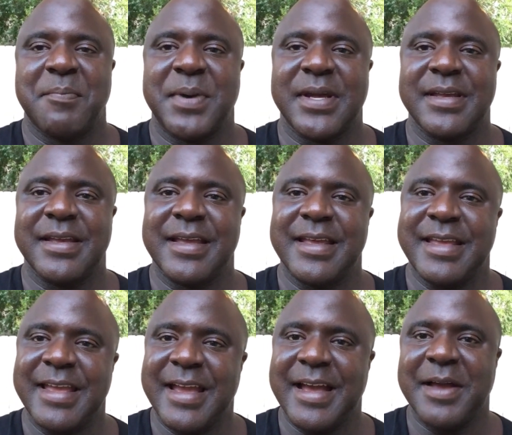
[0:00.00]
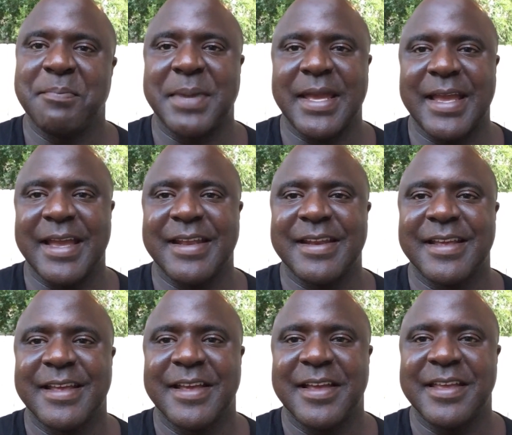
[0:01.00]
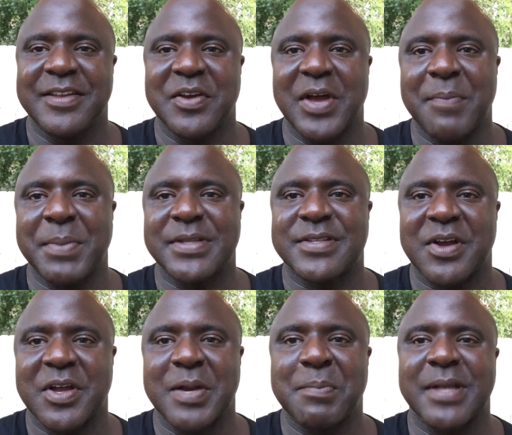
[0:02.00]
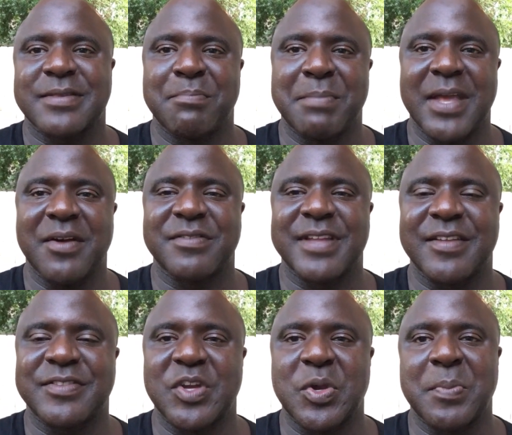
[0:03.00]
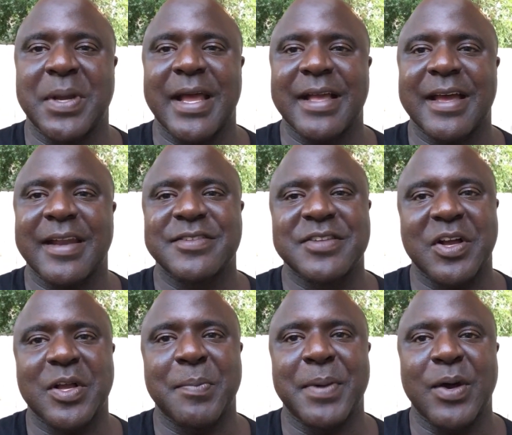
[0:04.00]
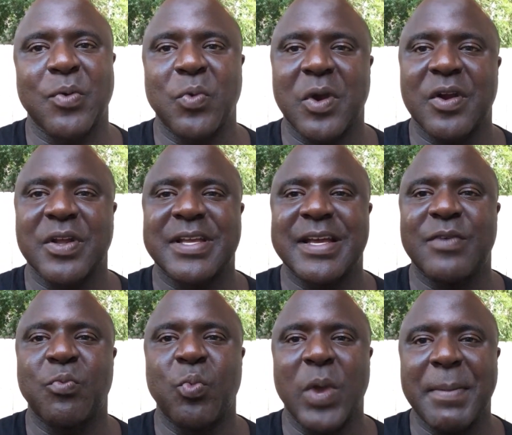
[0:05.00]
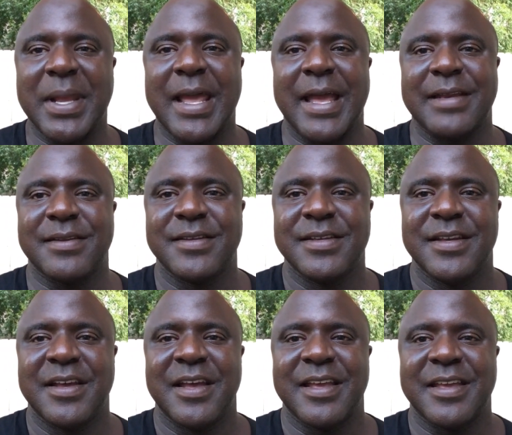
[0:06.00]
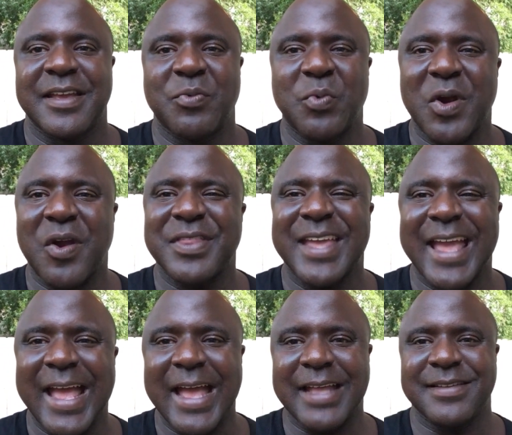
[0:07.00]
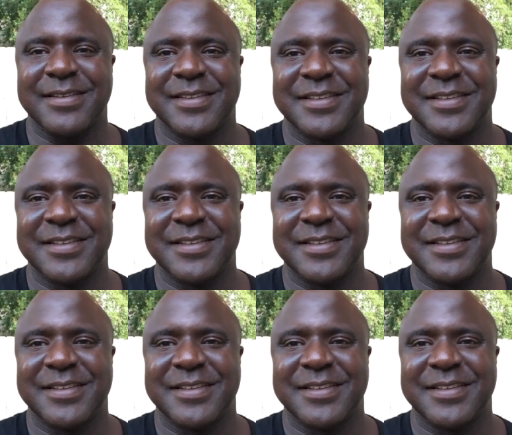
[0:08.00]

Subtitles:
But yeah, man, you know, I've been talking about the males out there, but I gotta talk about where are the good women at? Where are they at?